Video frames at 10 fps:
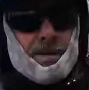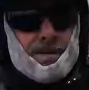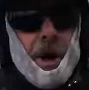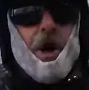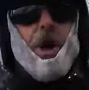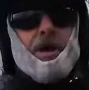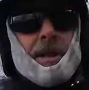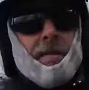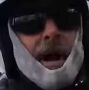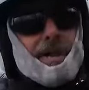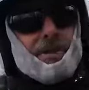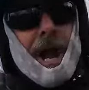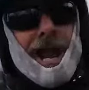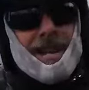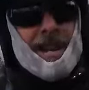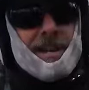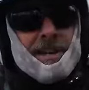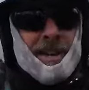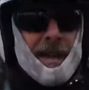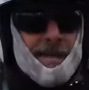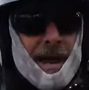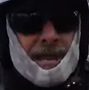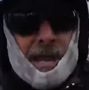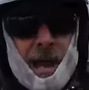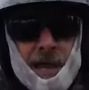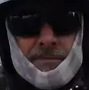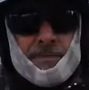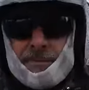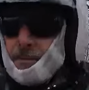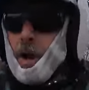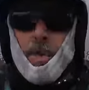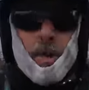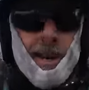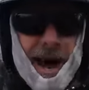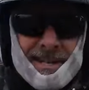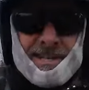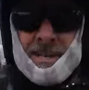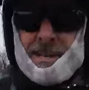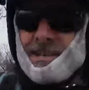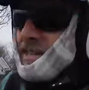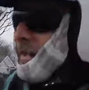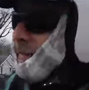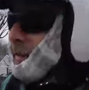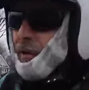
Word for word: So only my jacket and my gloves. Lower body's gonna suffer.